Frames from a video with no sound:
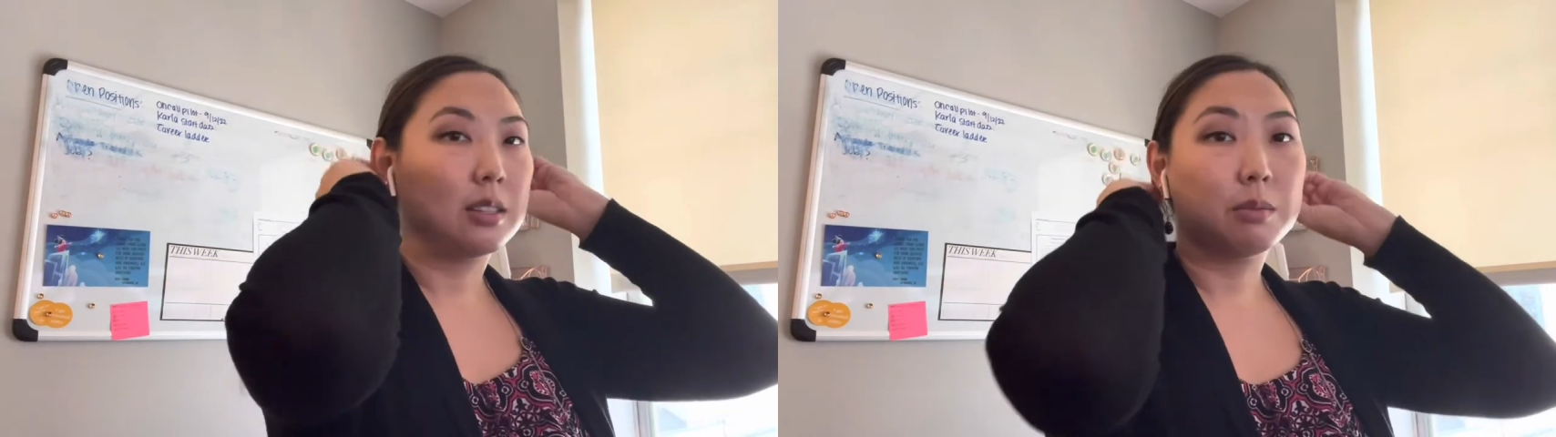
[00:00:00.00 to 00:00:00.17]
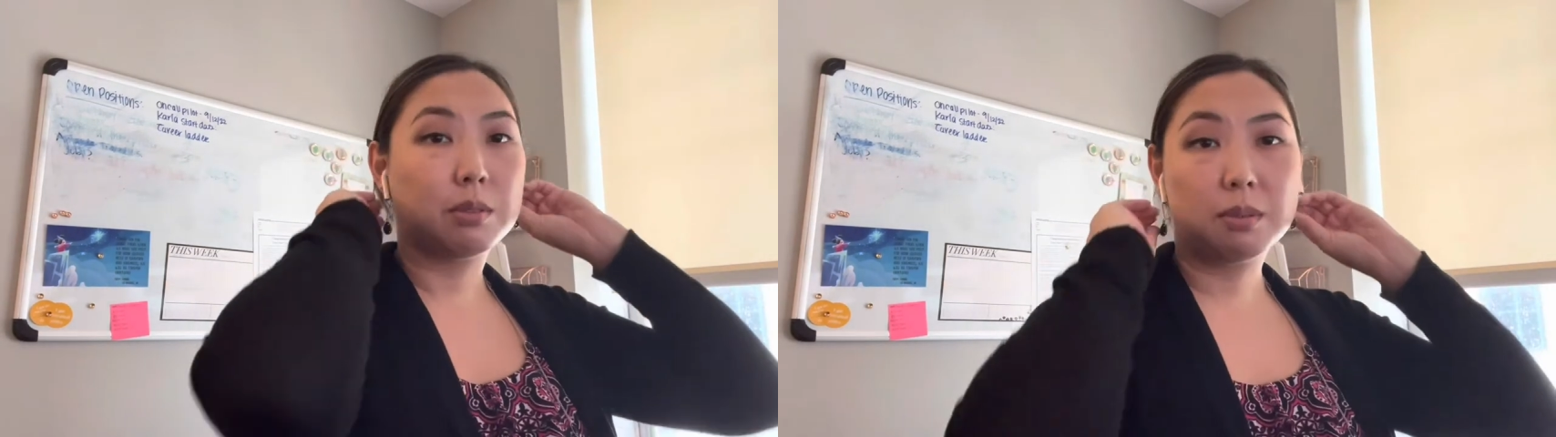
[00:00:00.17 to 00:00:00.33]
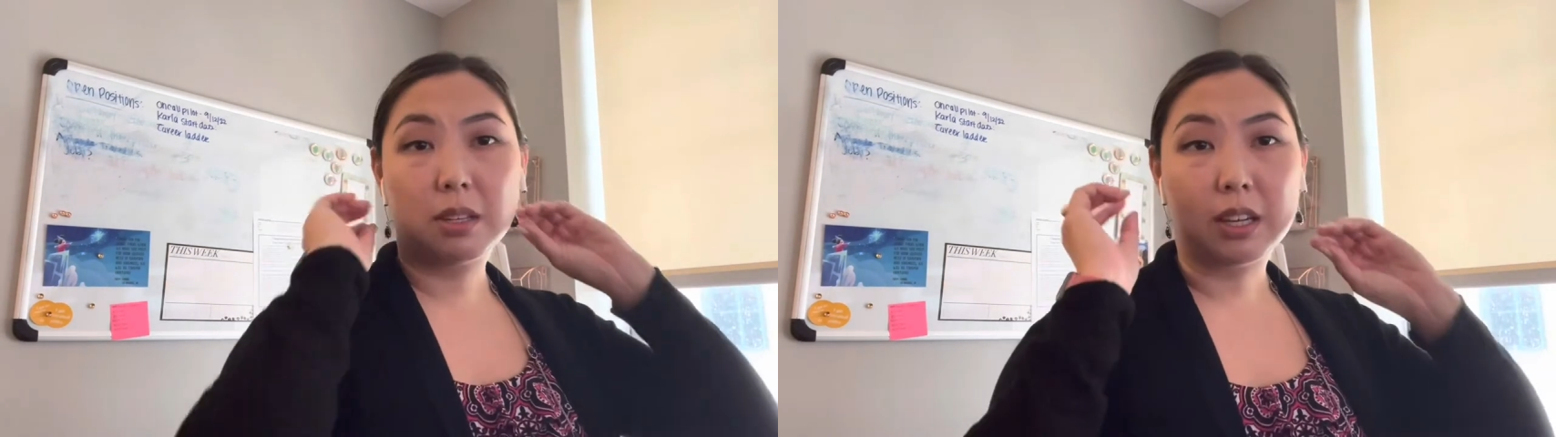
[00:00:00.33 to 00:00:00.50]
It
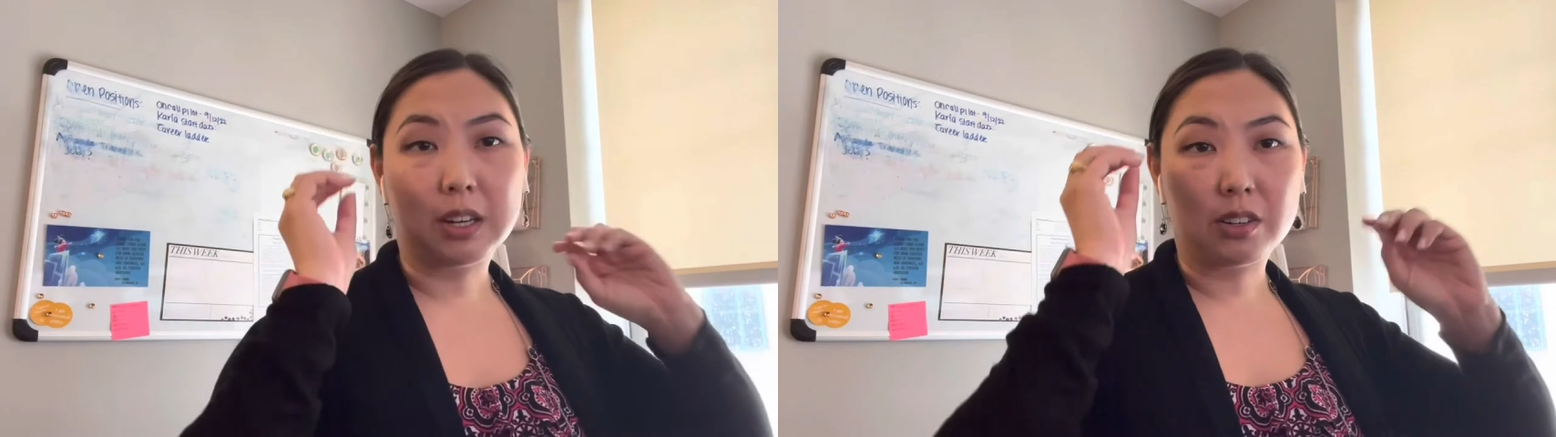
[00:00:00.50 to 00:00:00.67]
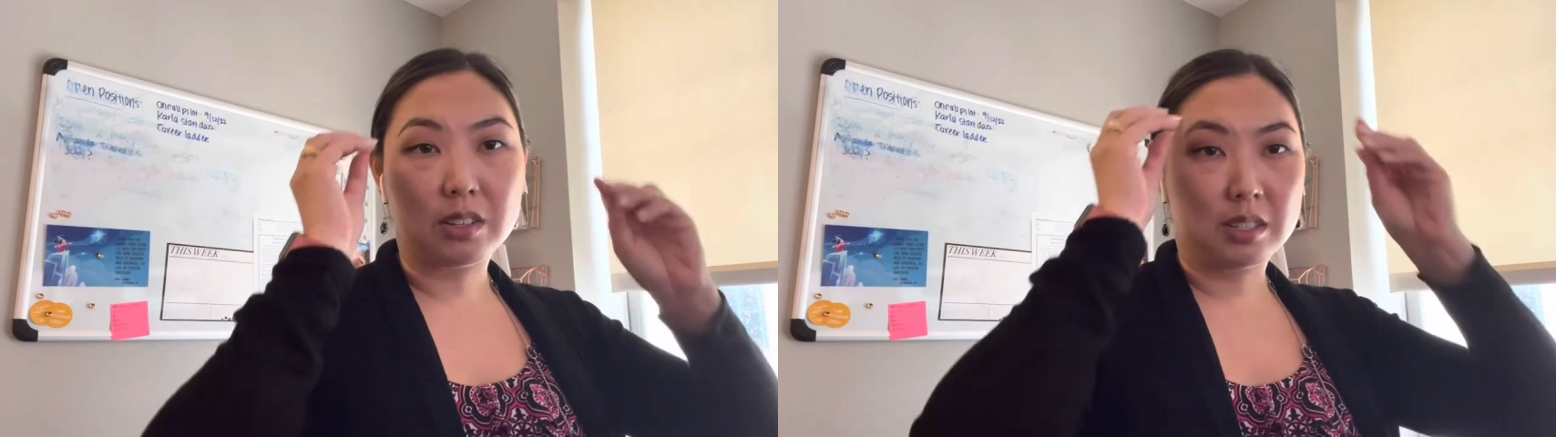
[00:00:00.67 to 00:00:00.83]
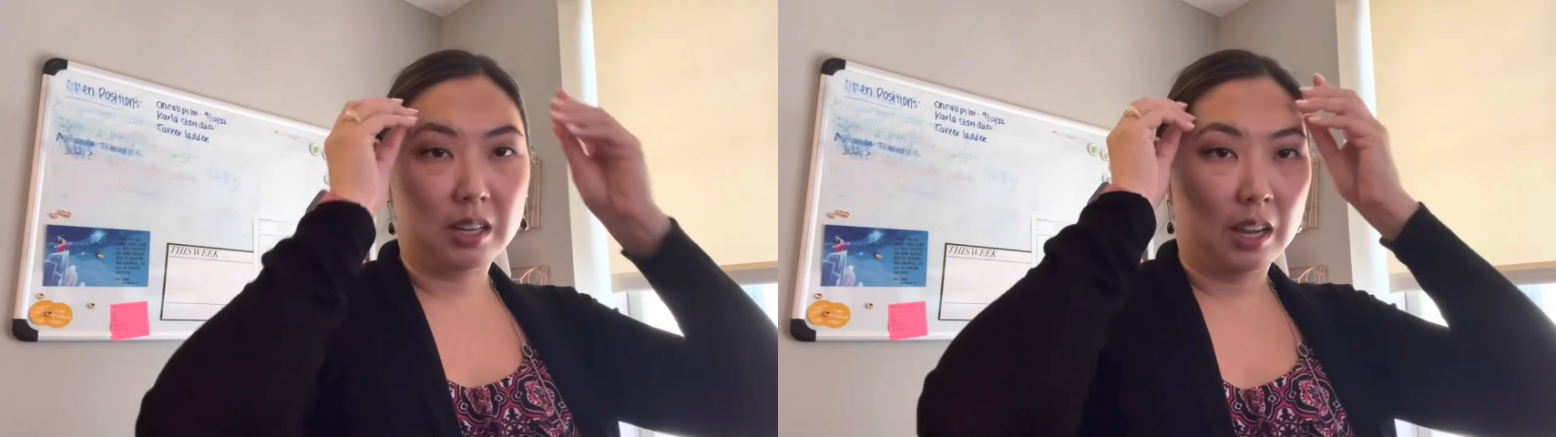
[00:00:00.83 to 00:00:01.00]
was really
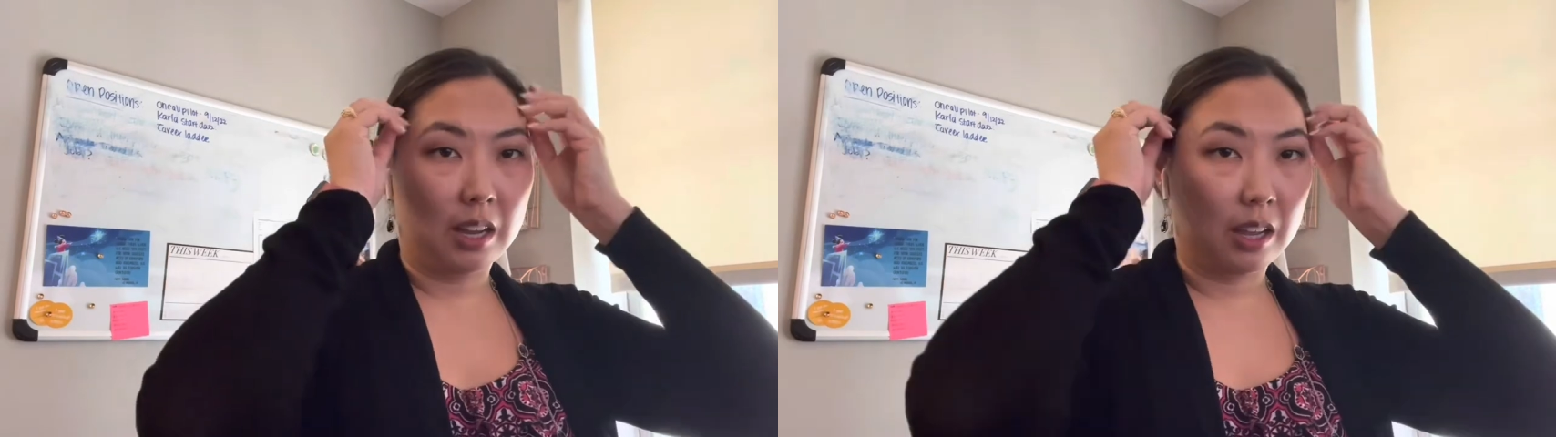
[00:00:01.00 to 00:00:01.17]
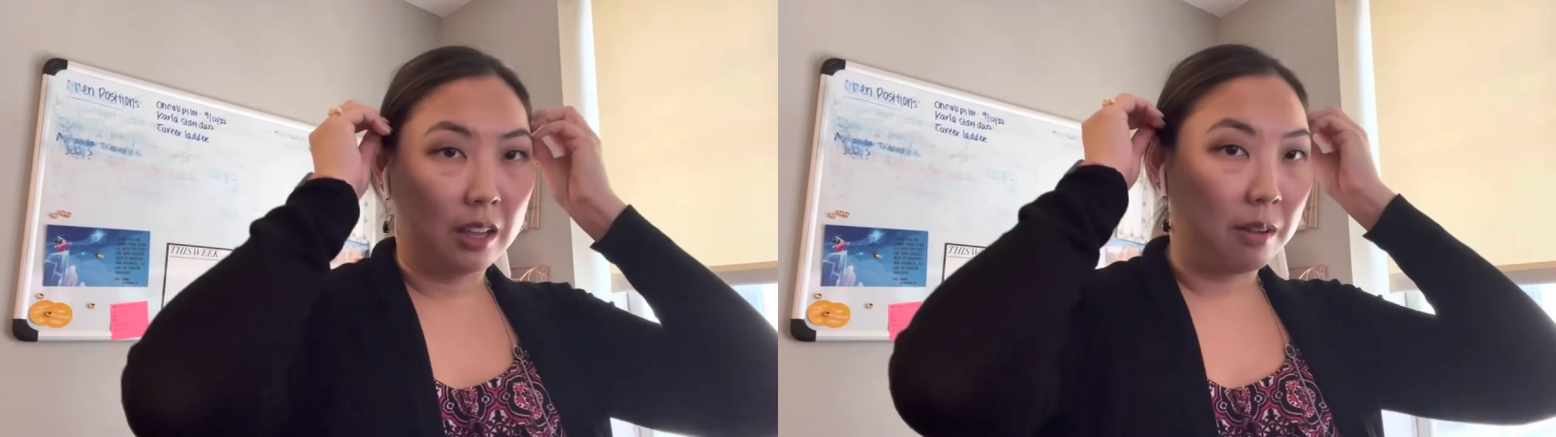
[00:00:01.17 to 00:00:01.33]
interesting.